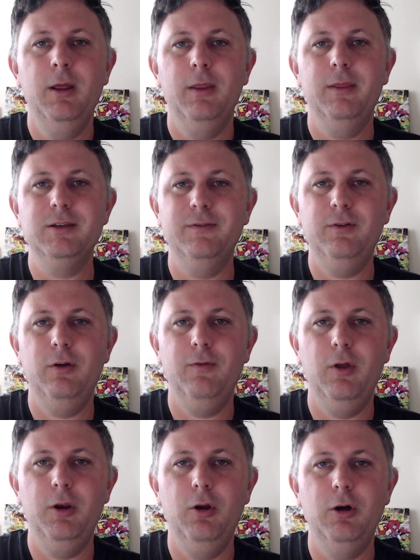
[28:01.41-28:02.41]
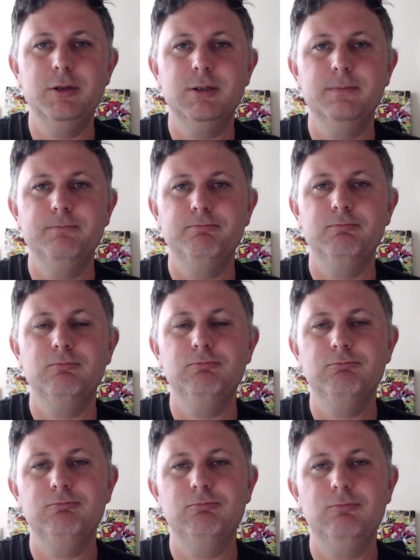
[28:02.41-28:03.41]
There's a few of you who are not.
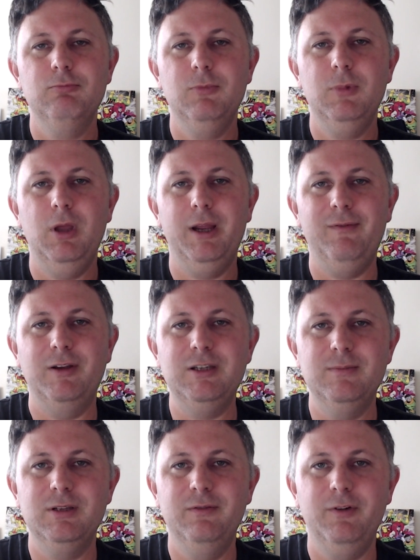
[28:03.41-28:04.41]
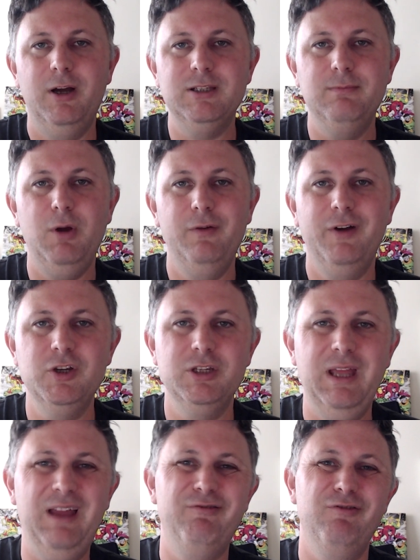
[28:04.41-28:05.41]
I give out tips and advice and motivation
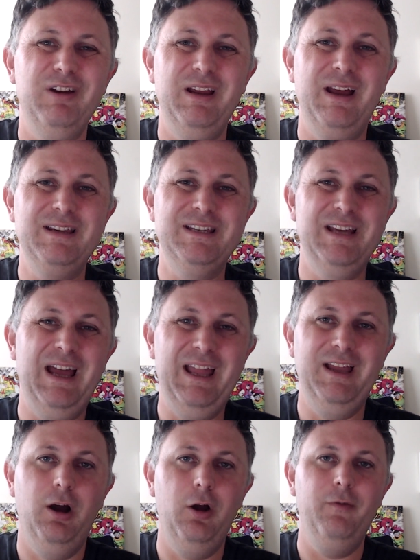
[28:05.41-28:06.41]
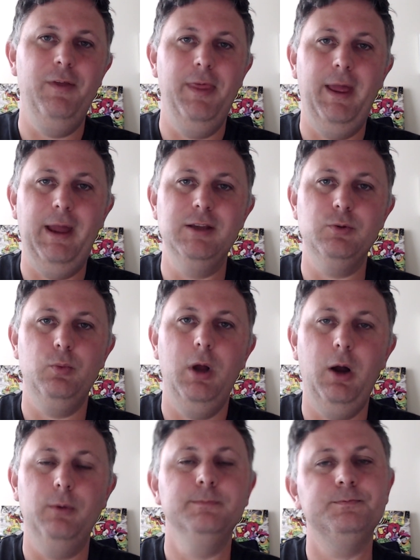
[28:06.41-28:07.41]
every day over there as
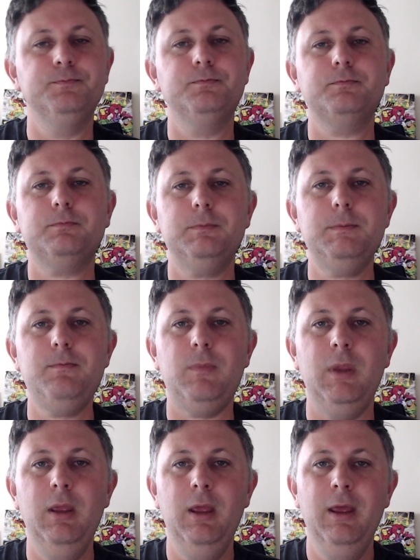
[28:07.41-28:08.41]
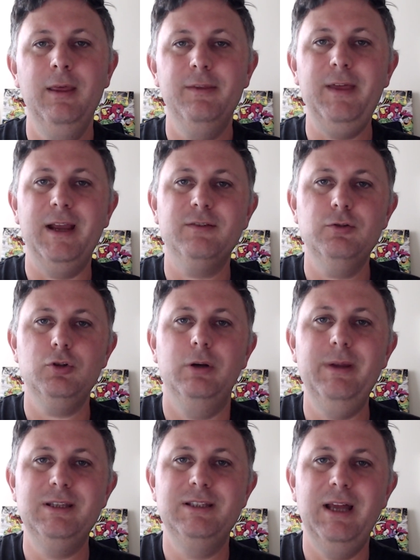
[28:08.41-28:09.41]
well. Thanks for joining
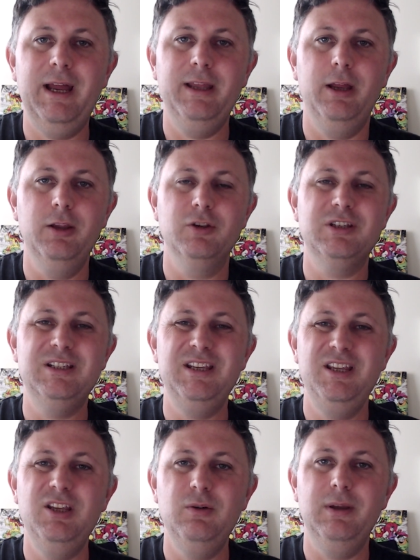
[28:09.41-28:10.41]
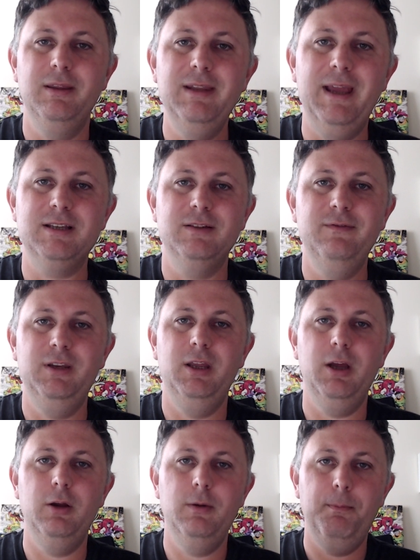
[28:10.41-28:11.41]
me today, and I'll see you in the next
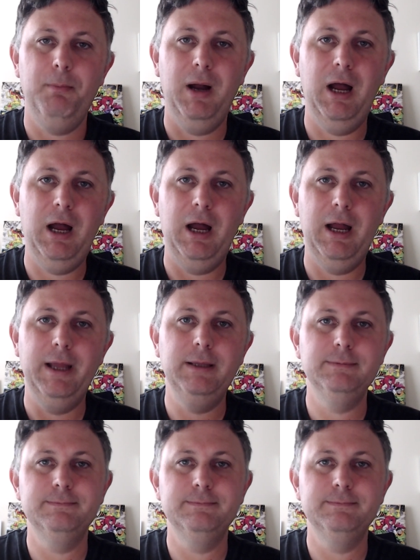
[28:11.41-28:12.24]
video. Bye.